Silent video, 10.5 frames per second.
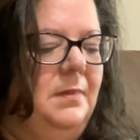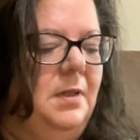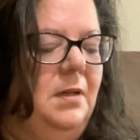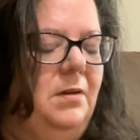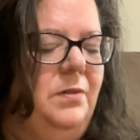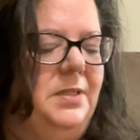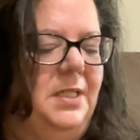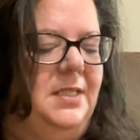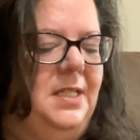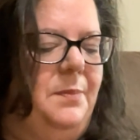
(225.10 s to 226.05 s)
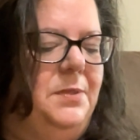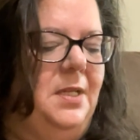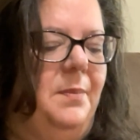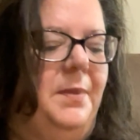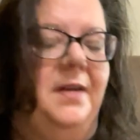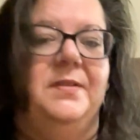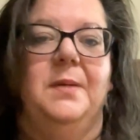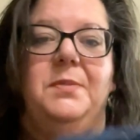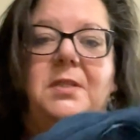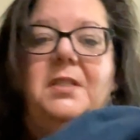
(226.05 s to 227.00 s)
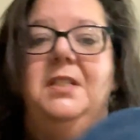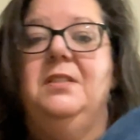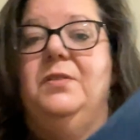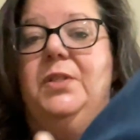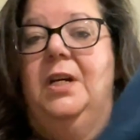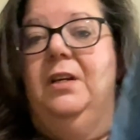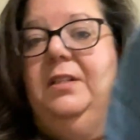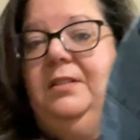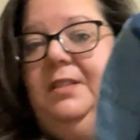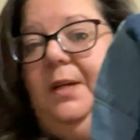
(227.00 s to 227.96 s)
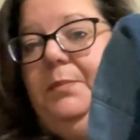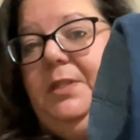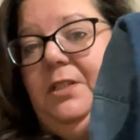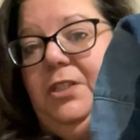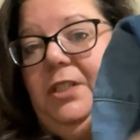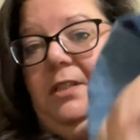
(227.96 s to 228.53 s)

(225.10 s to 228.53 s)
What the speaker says: I don't know, did I might have this is the hardest top stitching